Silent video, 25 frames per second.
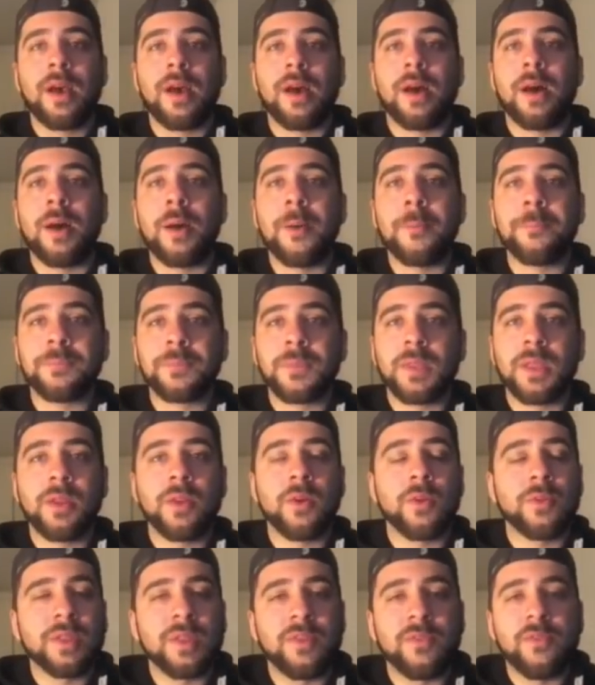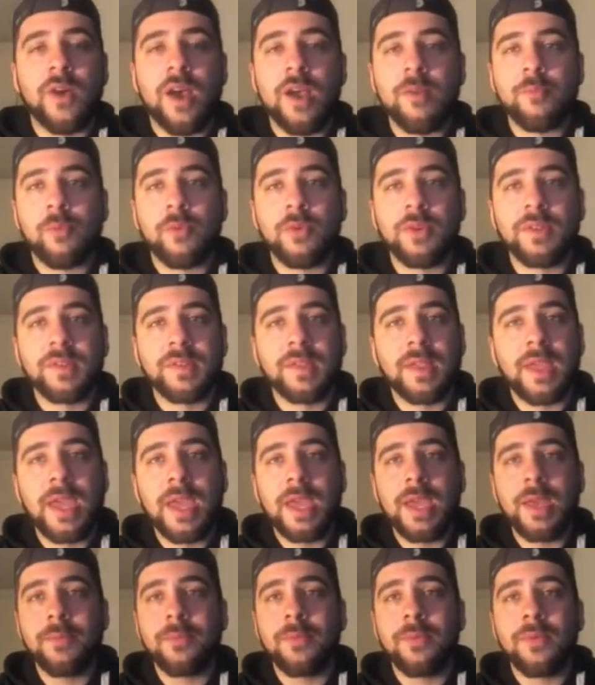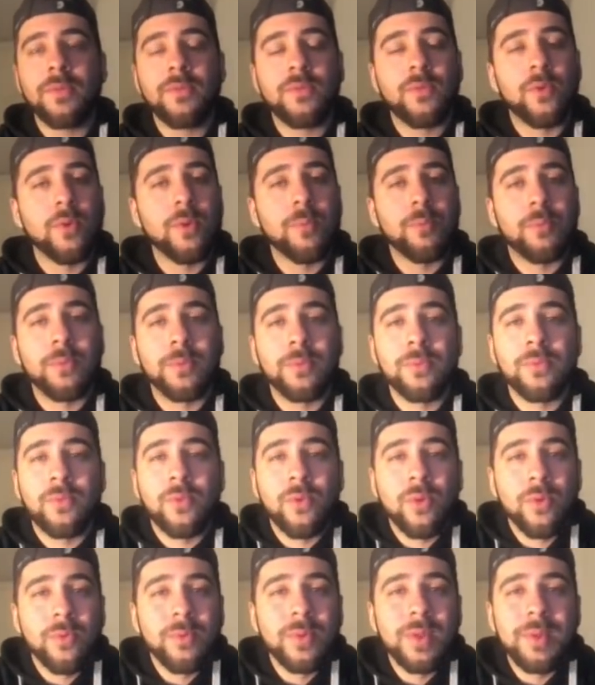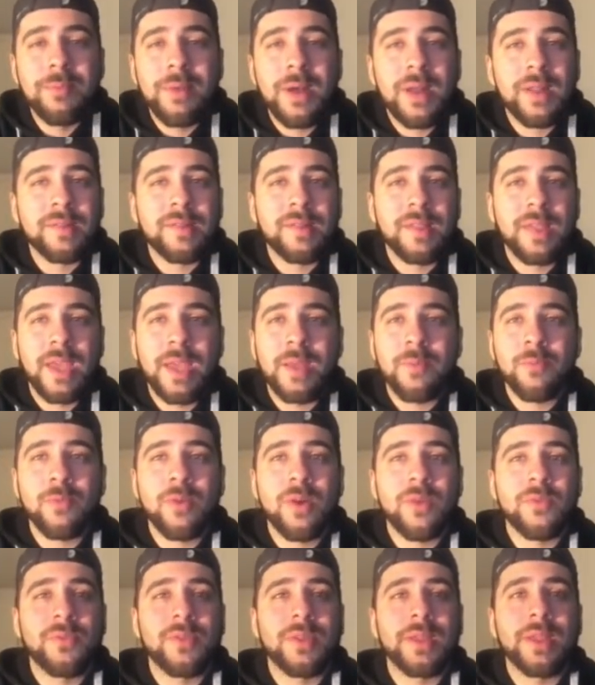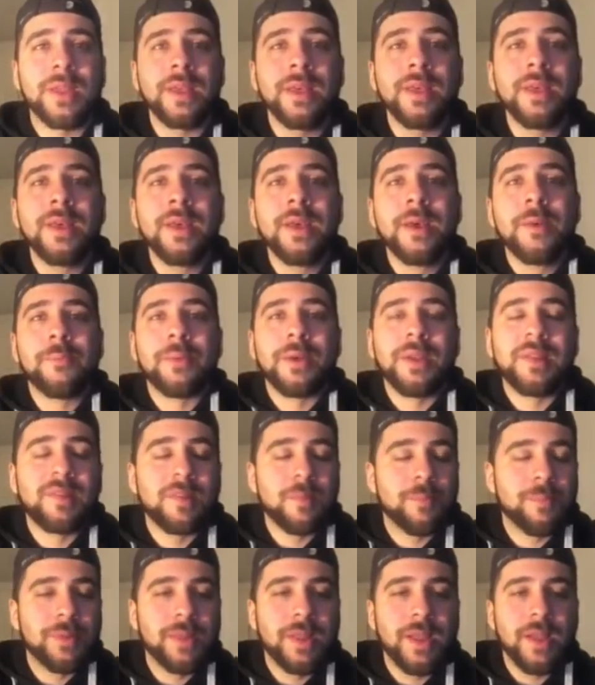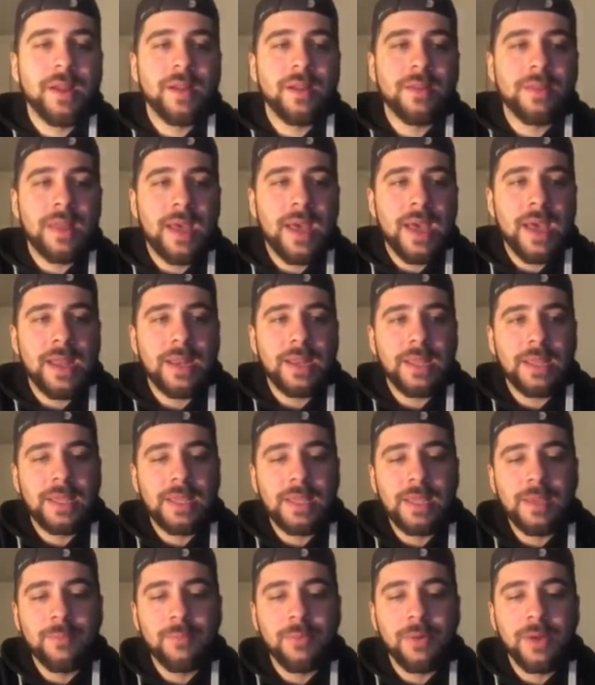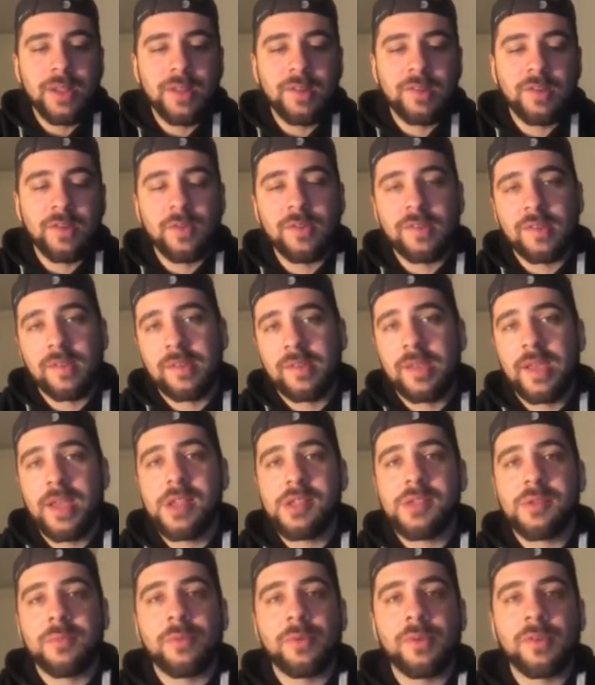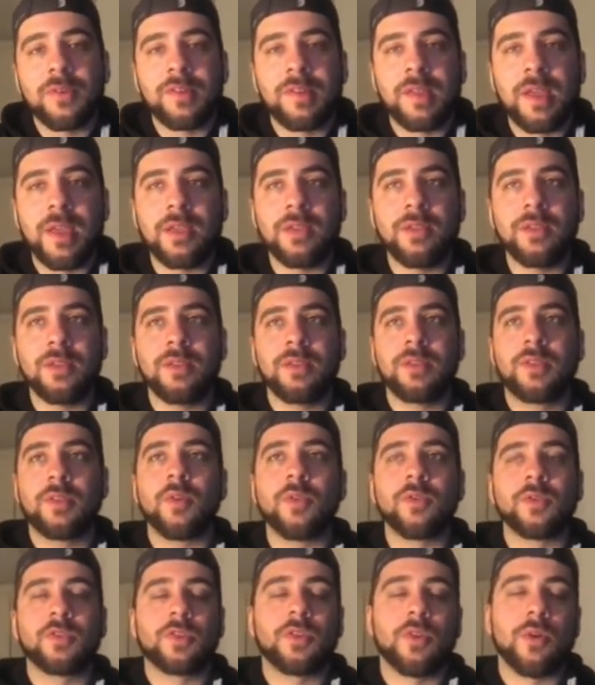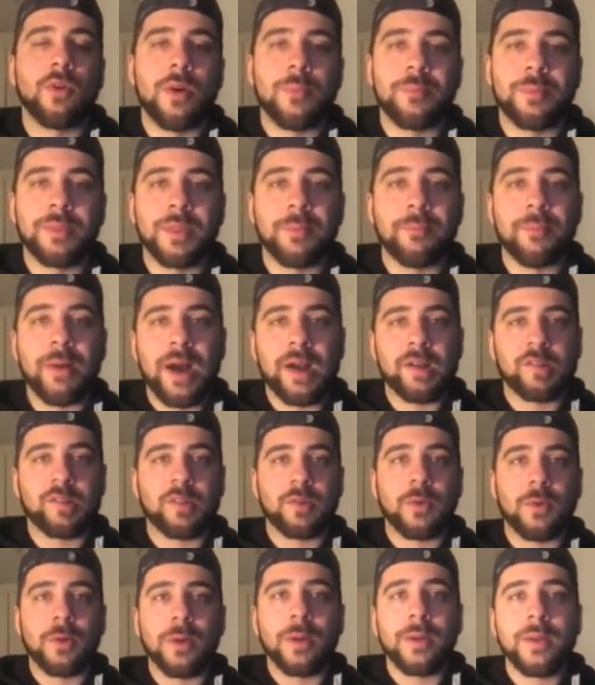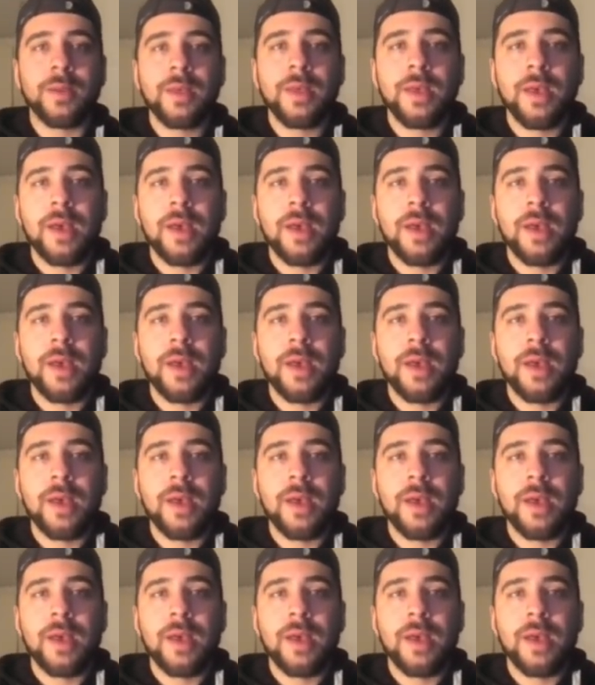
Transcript: You know, only 5 points a game, four rebounds a game roughly. But he's a player that he brings those intangibles that don't show up in the box score.